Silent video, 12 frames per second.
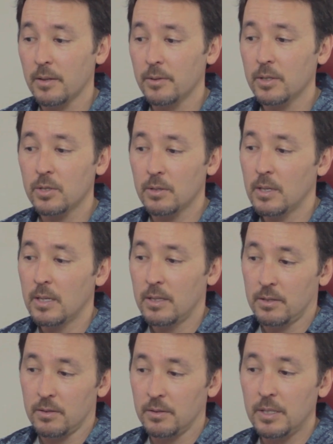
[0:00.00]
this
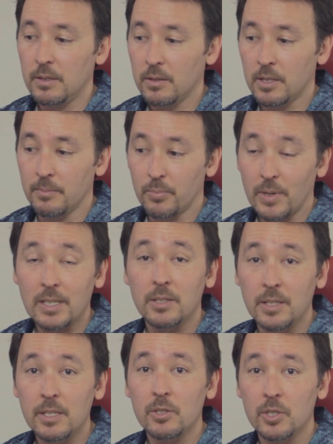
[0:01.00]
compressed
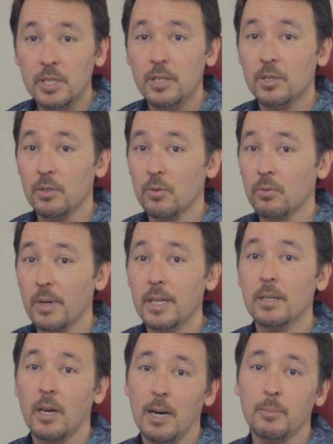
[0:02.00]
DNG is a
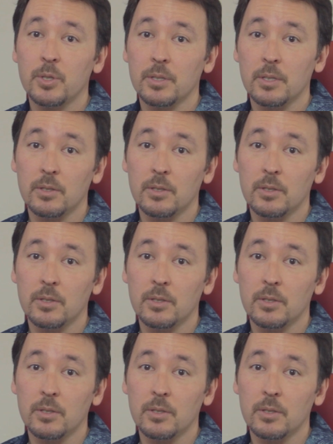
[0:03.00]
great option